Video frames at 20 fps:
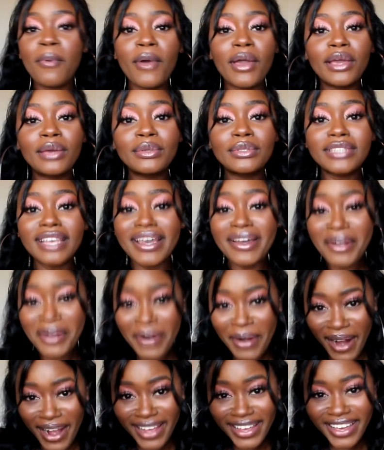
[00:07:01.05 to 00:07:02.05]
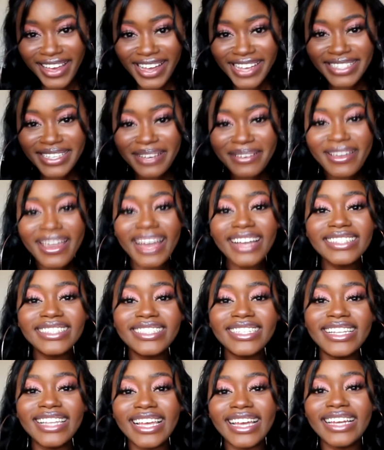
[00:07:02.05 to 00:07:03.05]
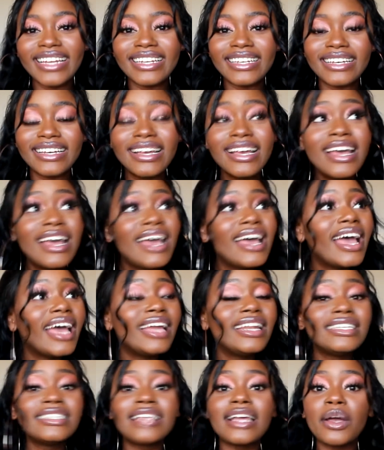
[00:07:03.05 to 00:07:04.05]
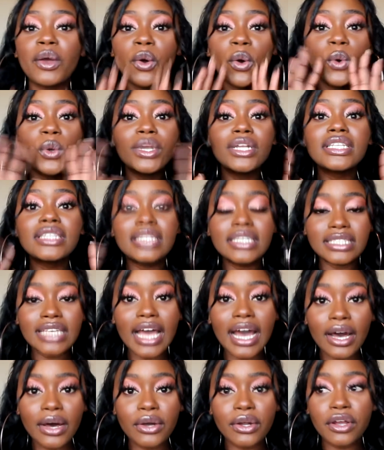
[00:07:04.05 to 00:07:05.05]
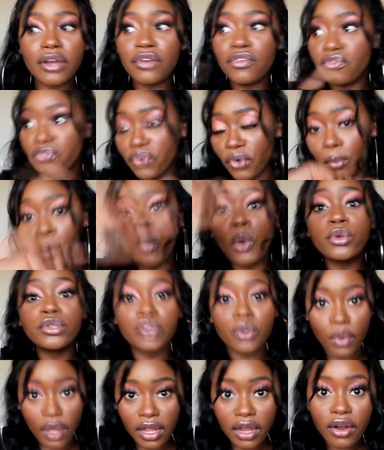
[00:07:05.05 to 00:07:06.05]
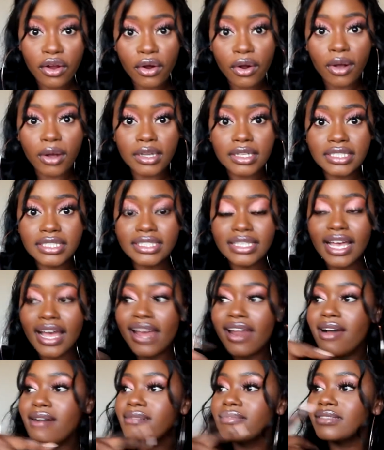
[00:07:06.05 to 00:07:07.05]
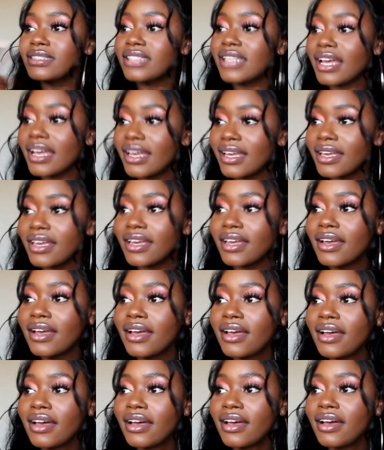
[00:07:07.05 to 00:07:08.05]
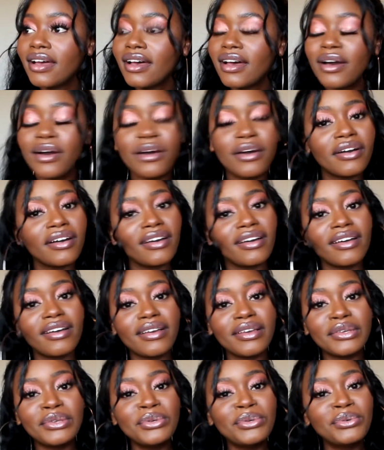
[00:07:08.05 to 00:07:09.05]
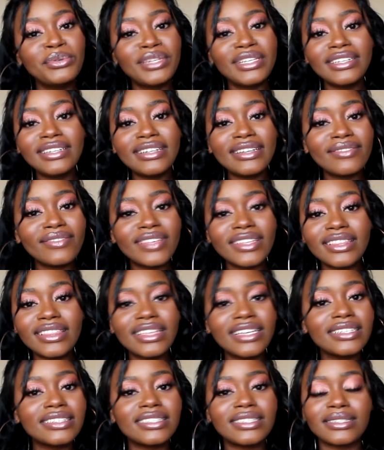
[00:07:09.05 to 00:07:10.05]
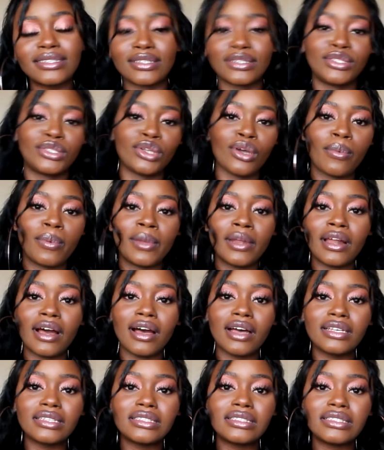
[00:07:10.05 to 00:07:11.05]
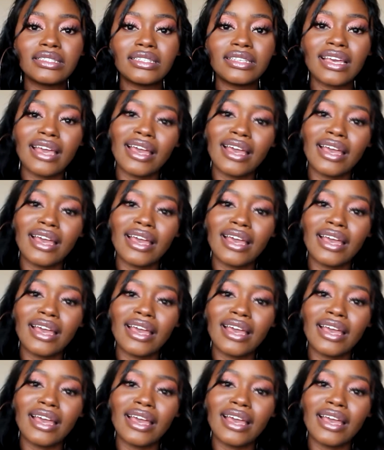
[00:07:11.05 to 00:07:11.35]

point he was like, all right guys, I'll catch you later. And he's like calling this out from all the way across. And I was like, you didn't even think to just stop and ask,